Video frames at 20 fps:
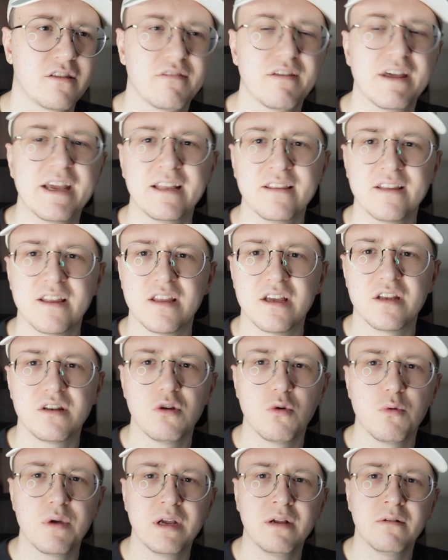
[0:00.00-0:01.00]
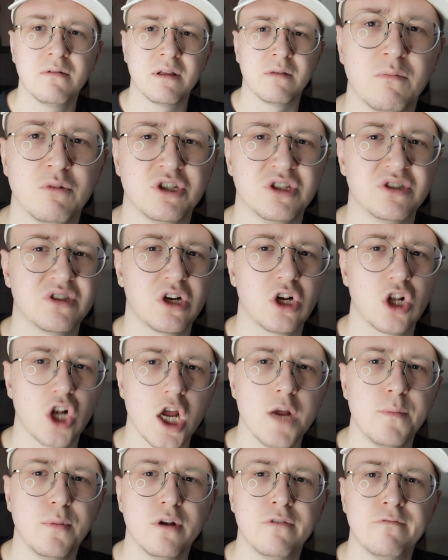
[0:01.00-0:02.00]
thing that they're doing, which is a
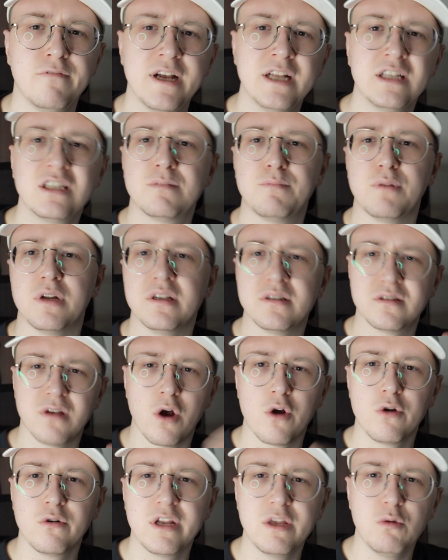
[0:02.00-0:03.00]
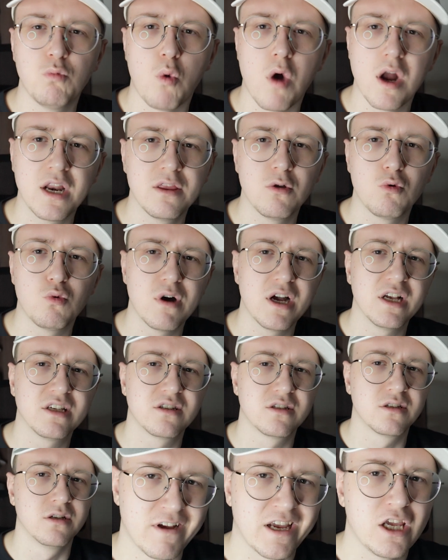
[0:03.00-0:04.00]
global event, but it's only one in the
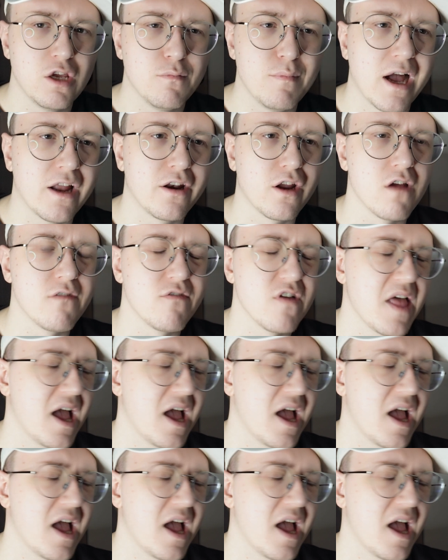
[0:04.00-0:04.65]
West. Thank you, Bandai, for